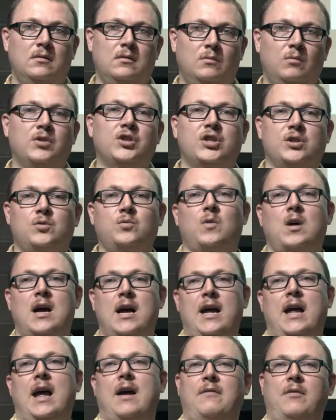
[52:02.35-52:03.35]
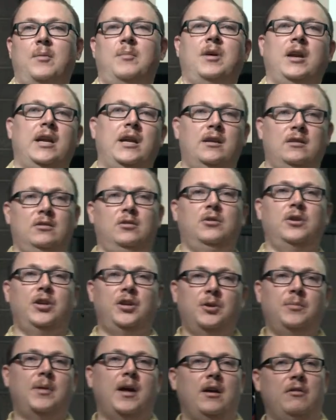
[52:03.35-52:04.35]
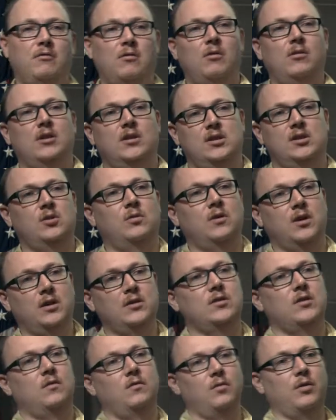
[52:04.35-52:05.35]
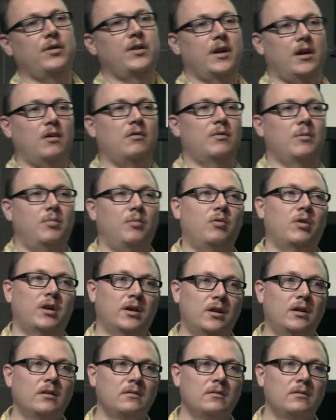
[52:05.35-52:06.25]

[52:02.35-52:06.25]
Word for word: Which is why everybody, including your payroll and so on and so forth, they all report.